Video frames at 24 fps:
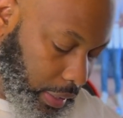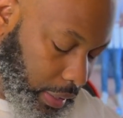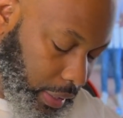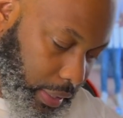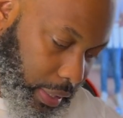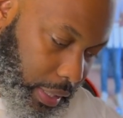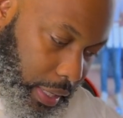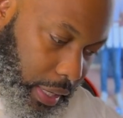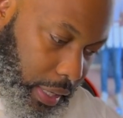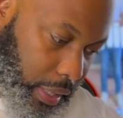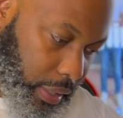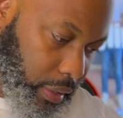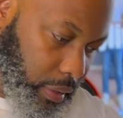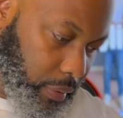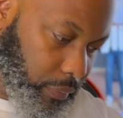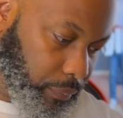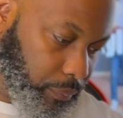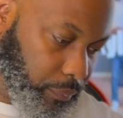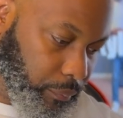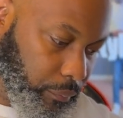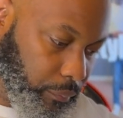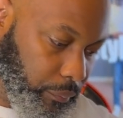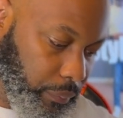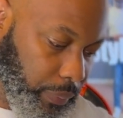again,
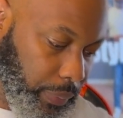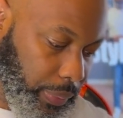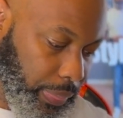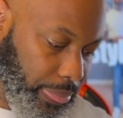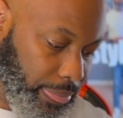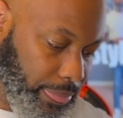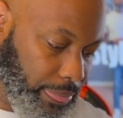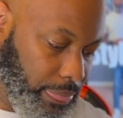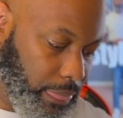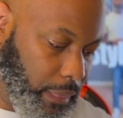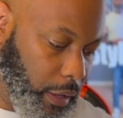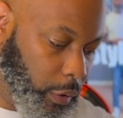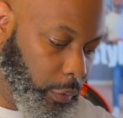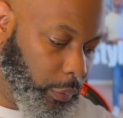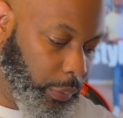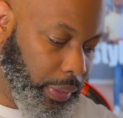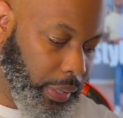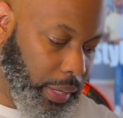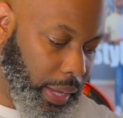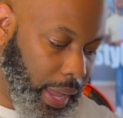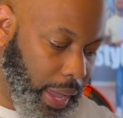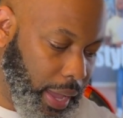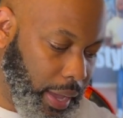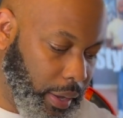
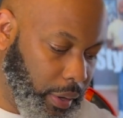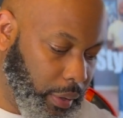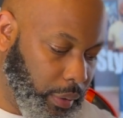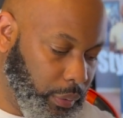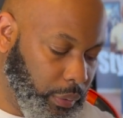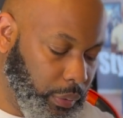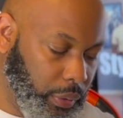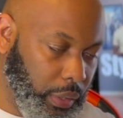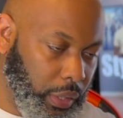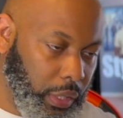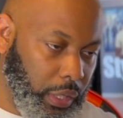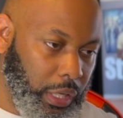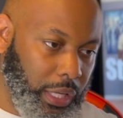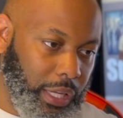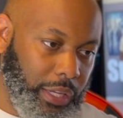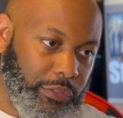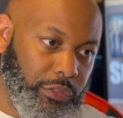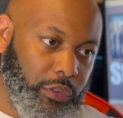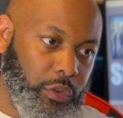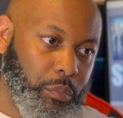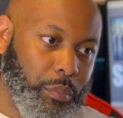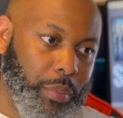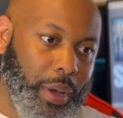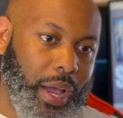knowing how
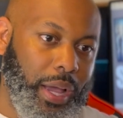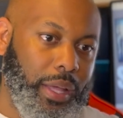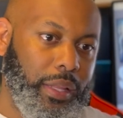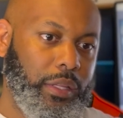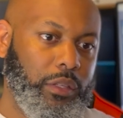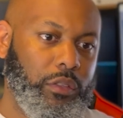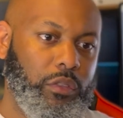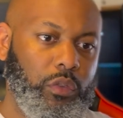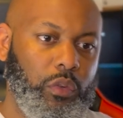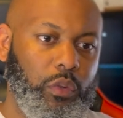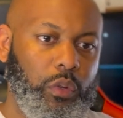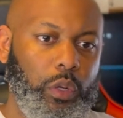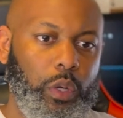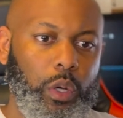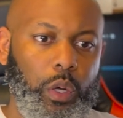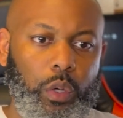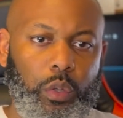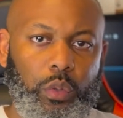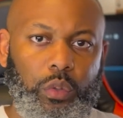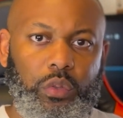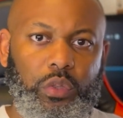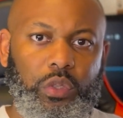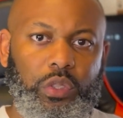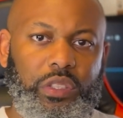if you buy this on
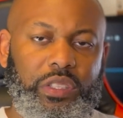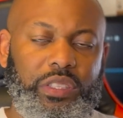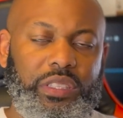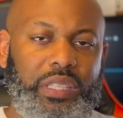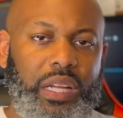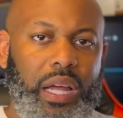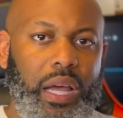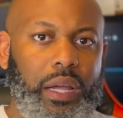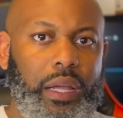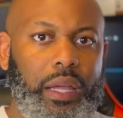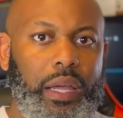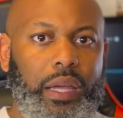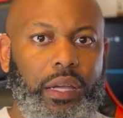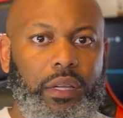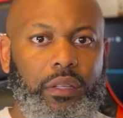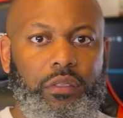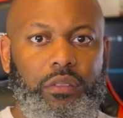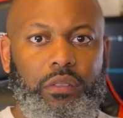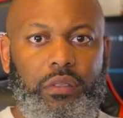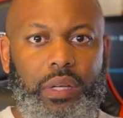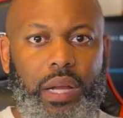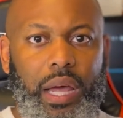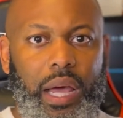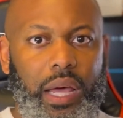GOAT or
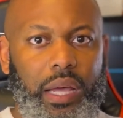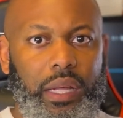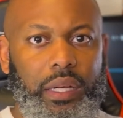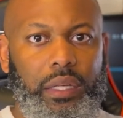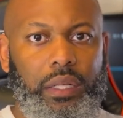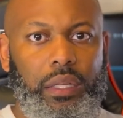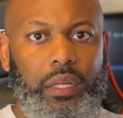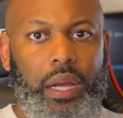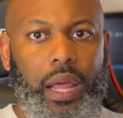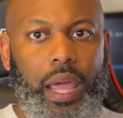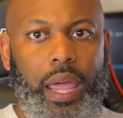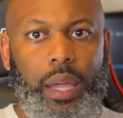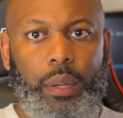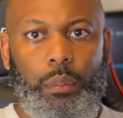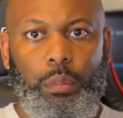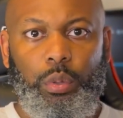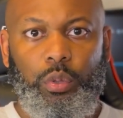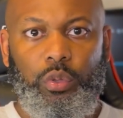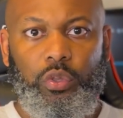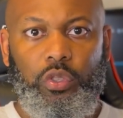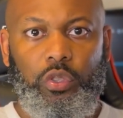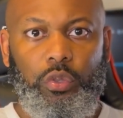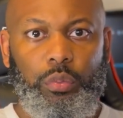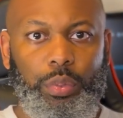StockX, you're not
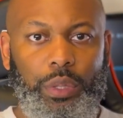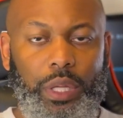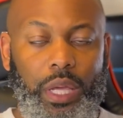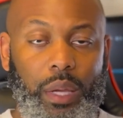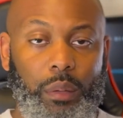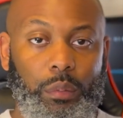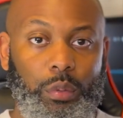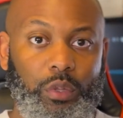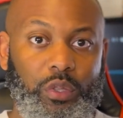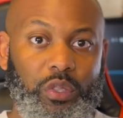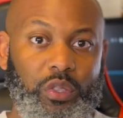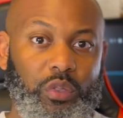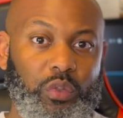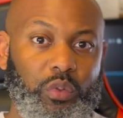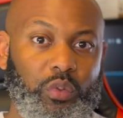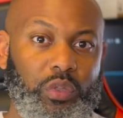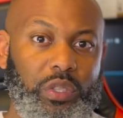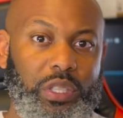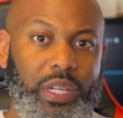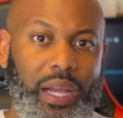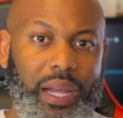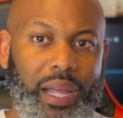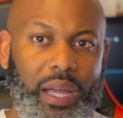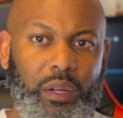able to
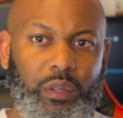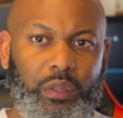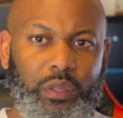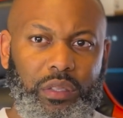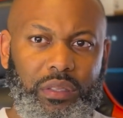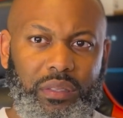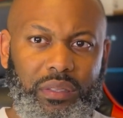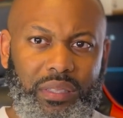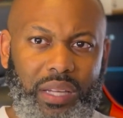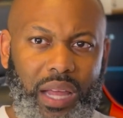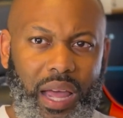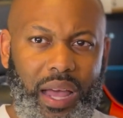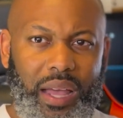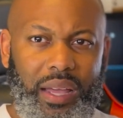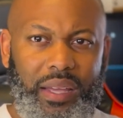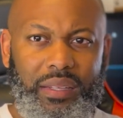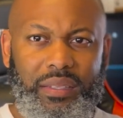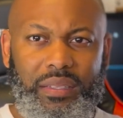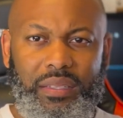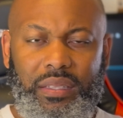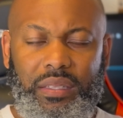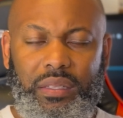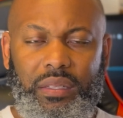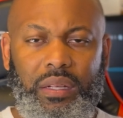check out your
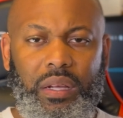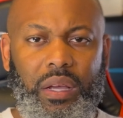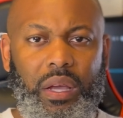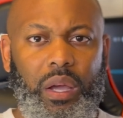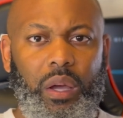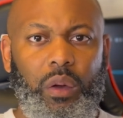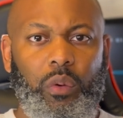size, and